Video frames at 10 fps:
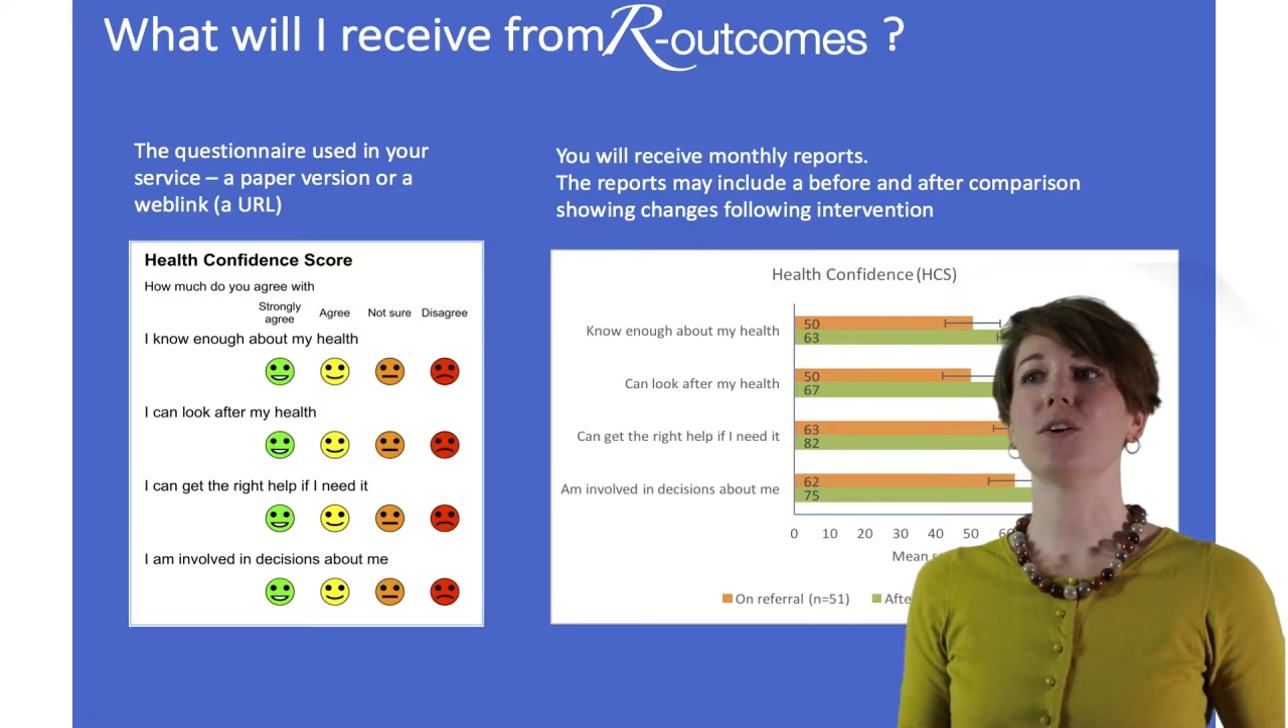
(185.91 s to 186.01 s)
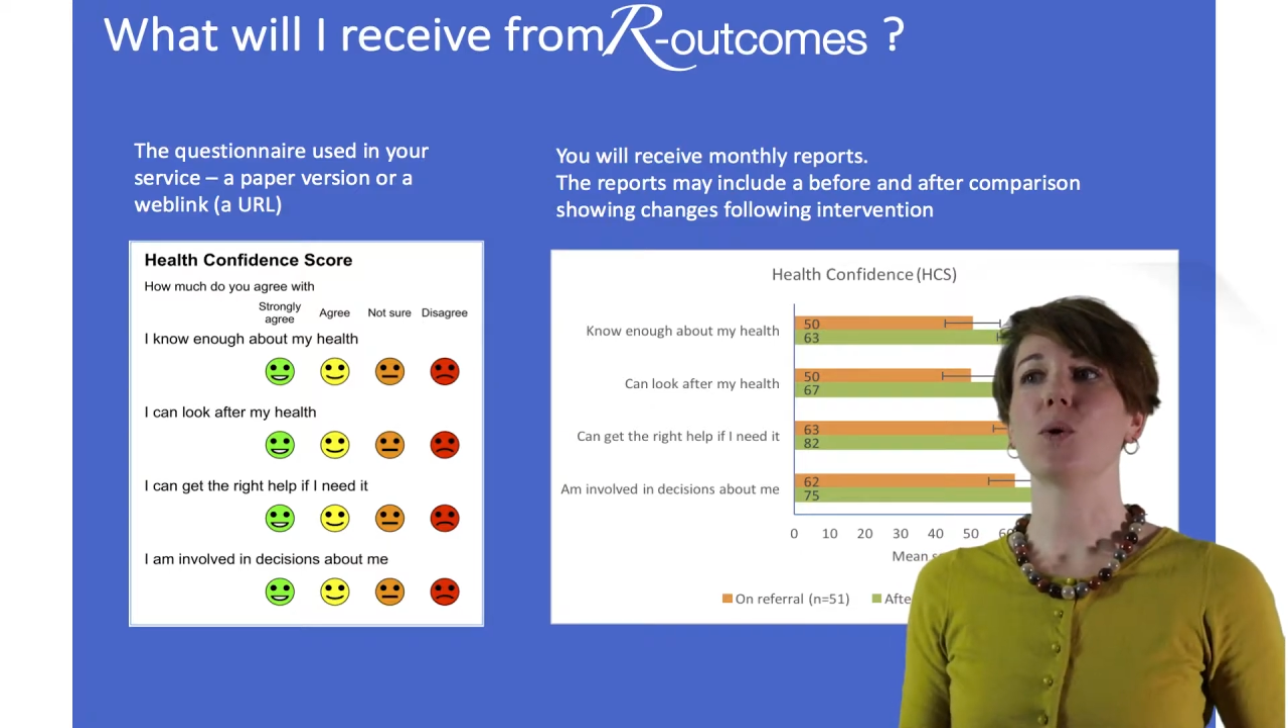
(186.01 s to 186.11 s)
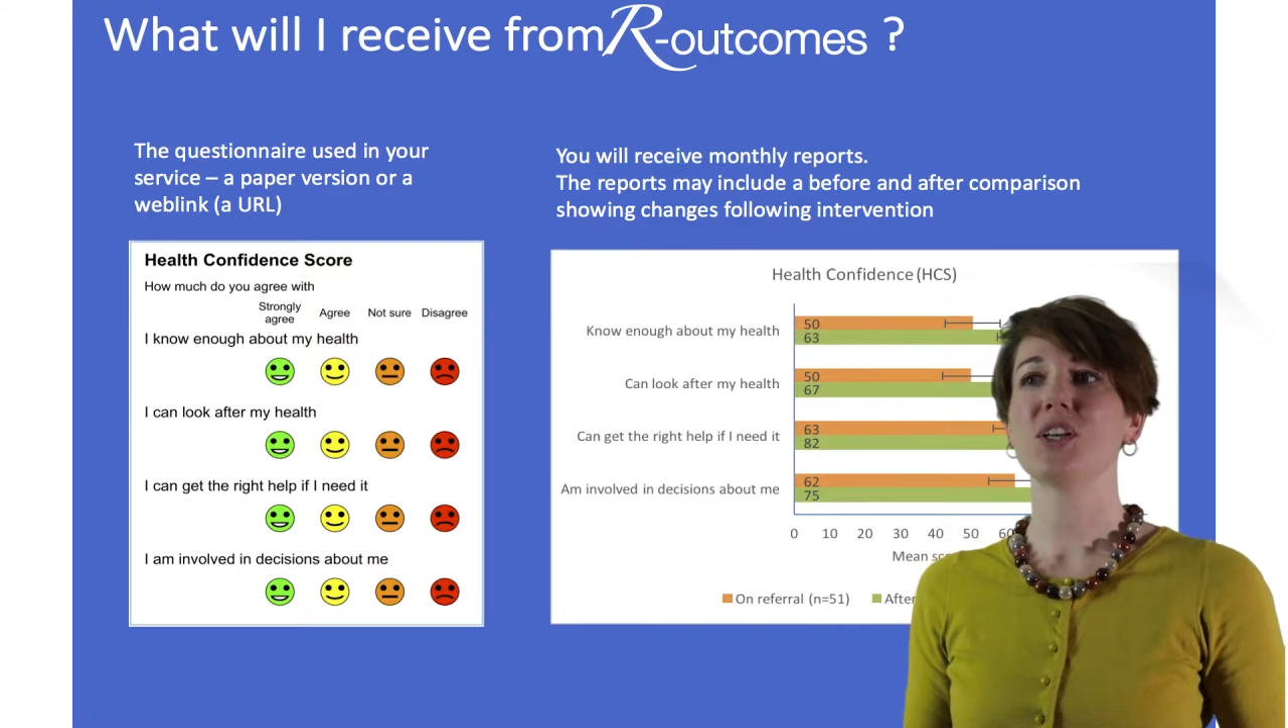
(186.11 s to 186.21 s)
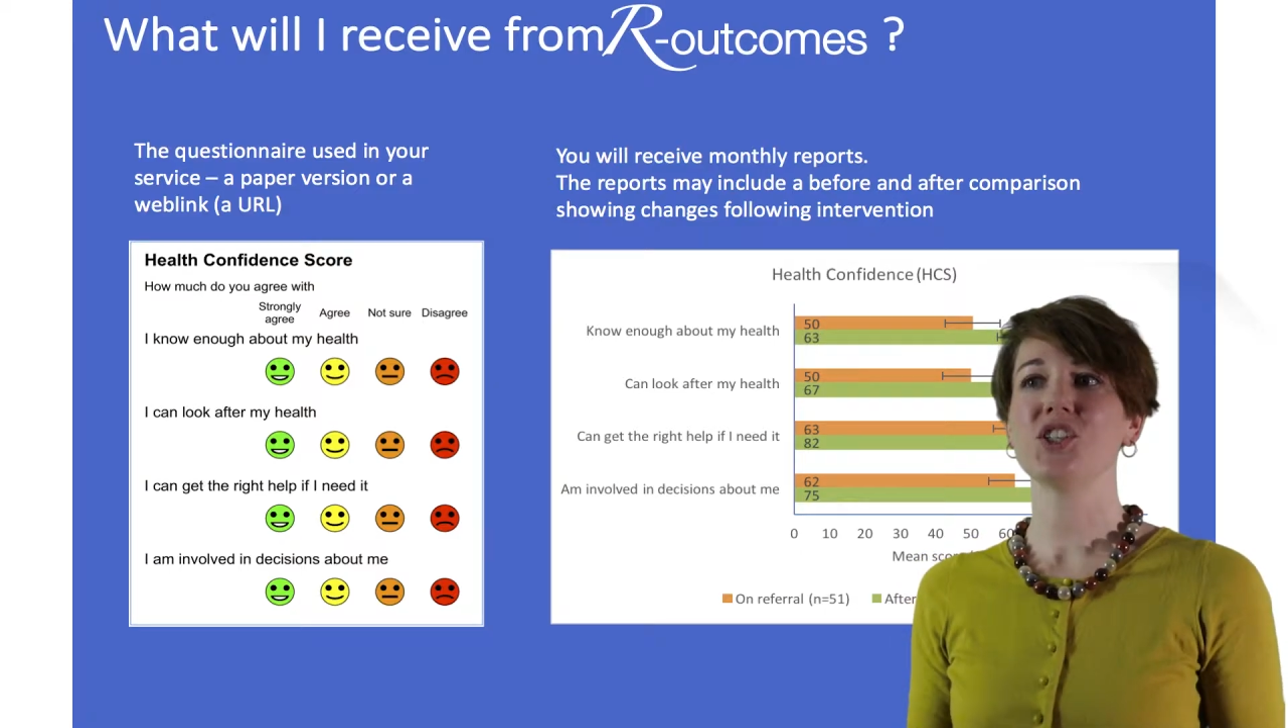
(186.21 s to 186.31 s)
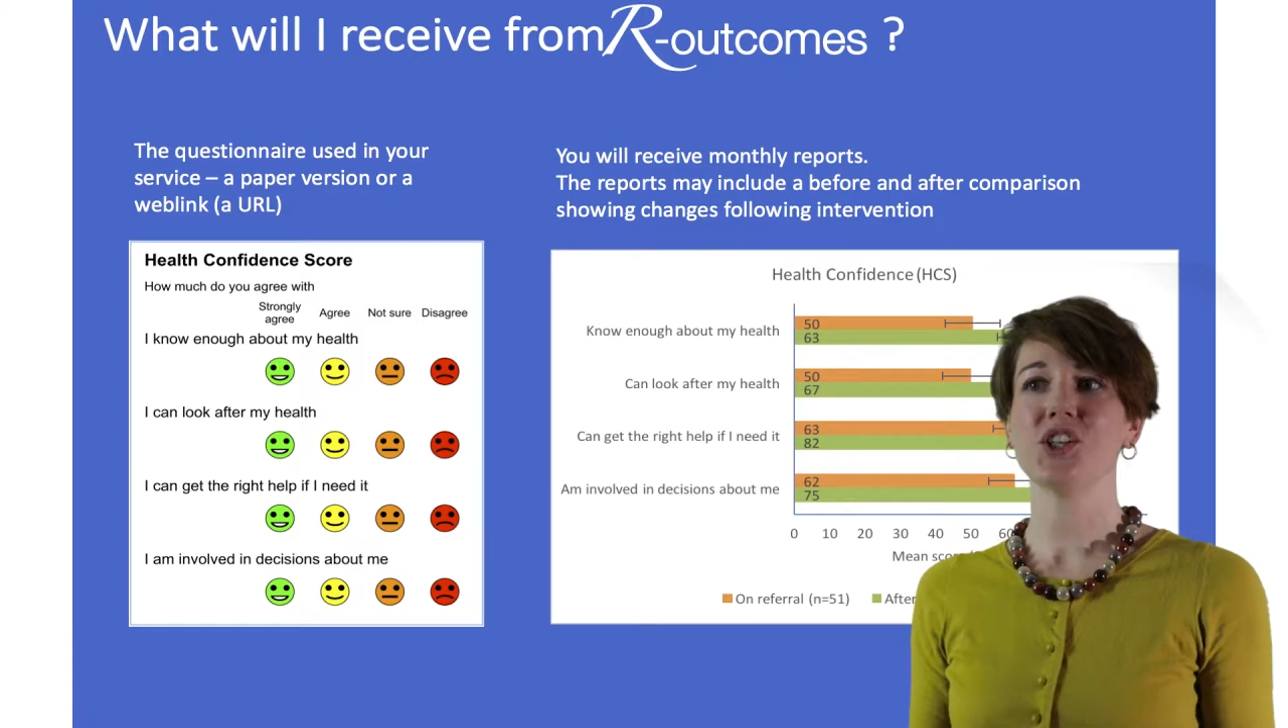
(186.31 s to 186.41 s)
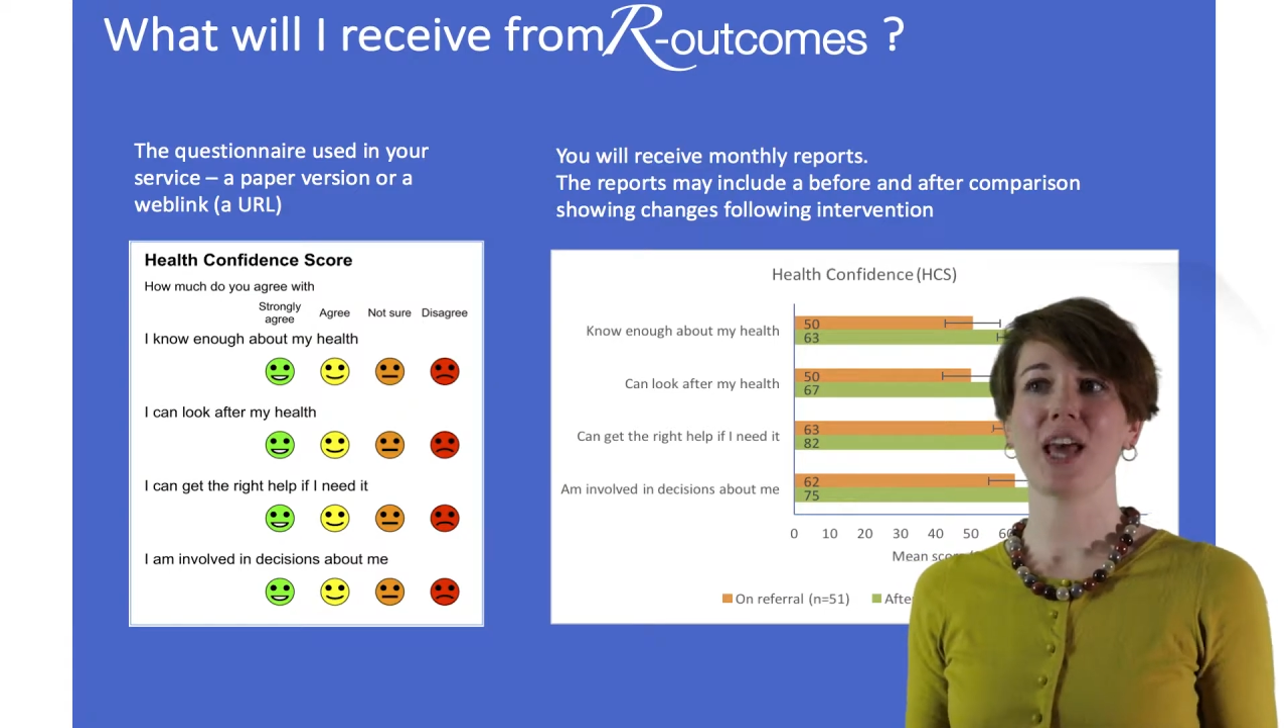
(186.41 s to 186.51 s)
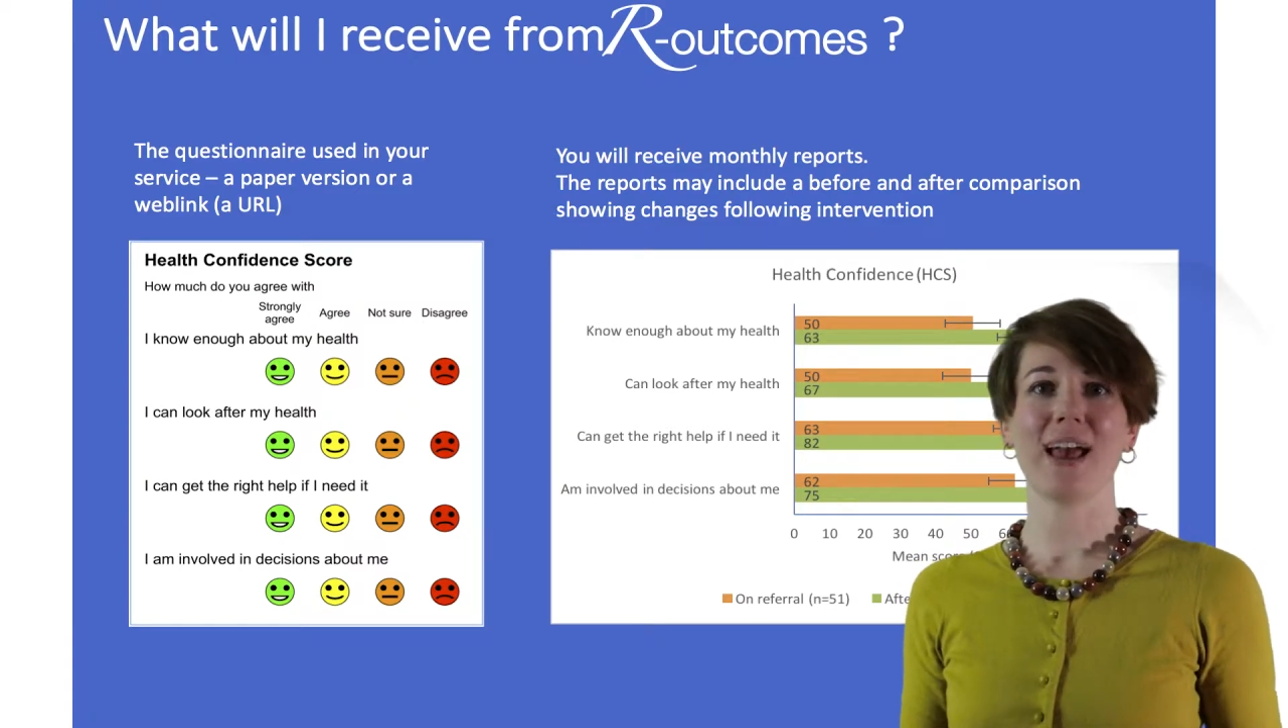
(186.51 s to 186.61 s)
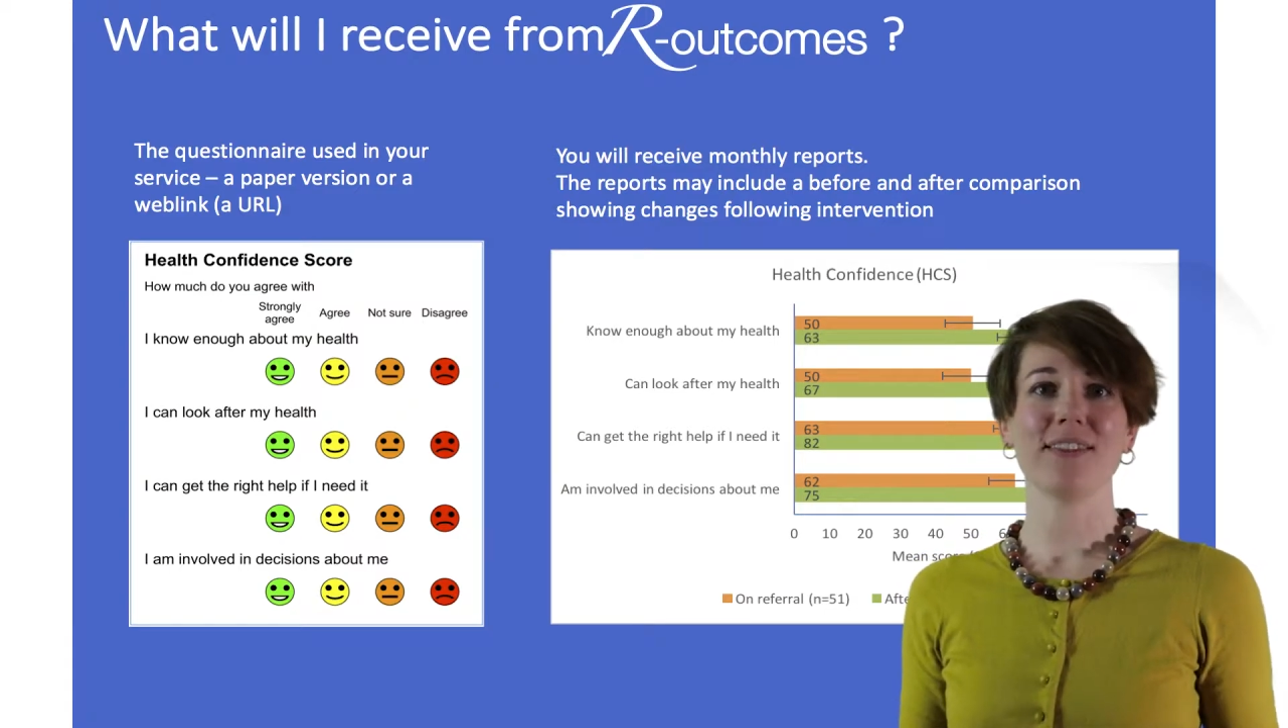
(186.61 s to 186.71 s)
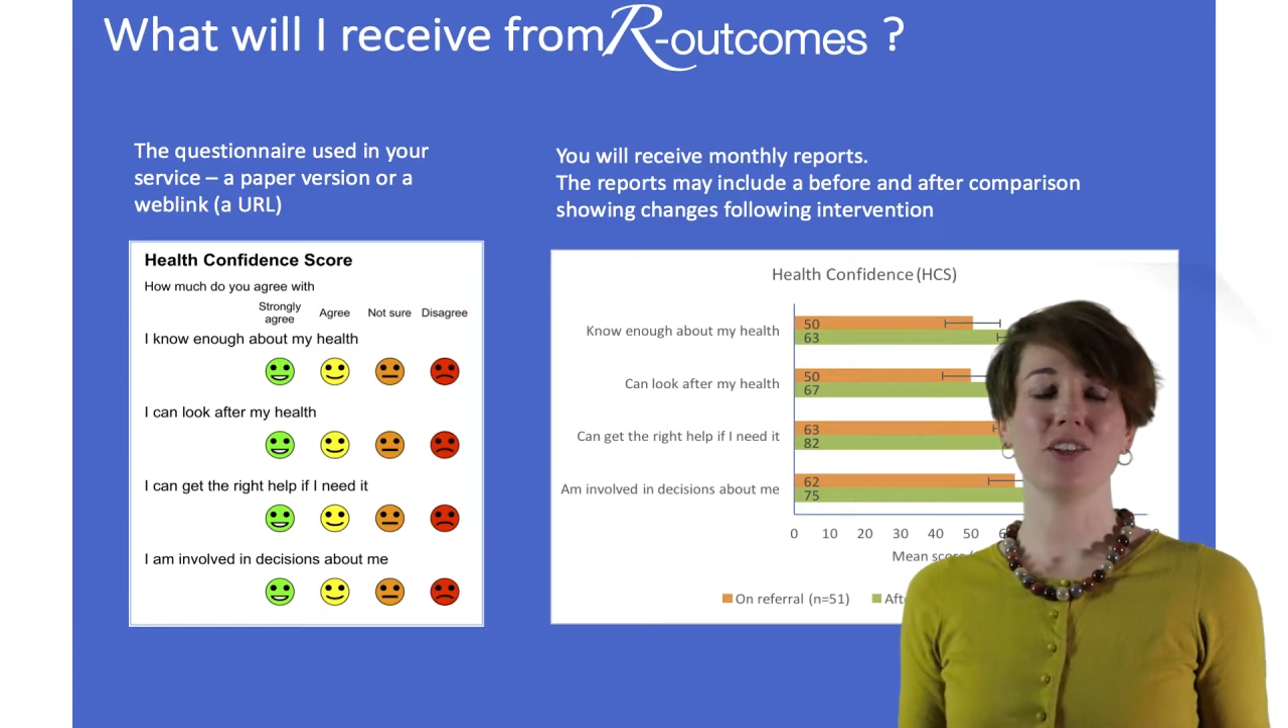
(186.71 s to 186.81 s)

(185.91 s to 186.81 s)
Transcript: a questionnaire